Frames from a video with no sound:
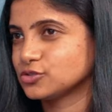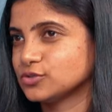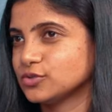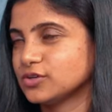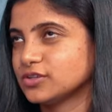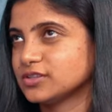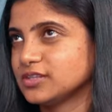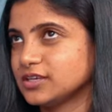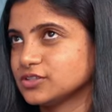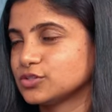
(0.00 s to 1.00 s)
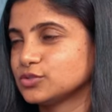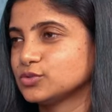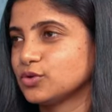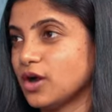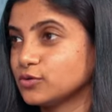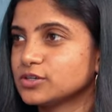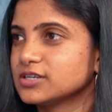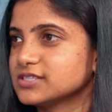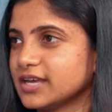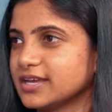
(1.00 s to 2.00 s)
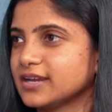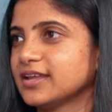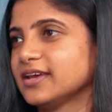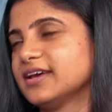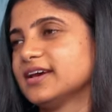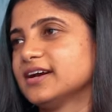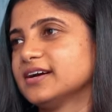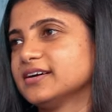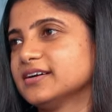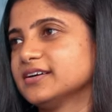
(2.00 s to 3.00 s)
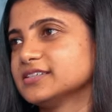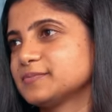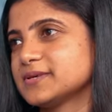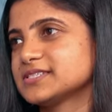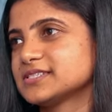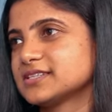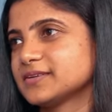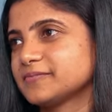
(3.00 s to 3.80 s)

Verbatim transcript: to think through how to design uh, a space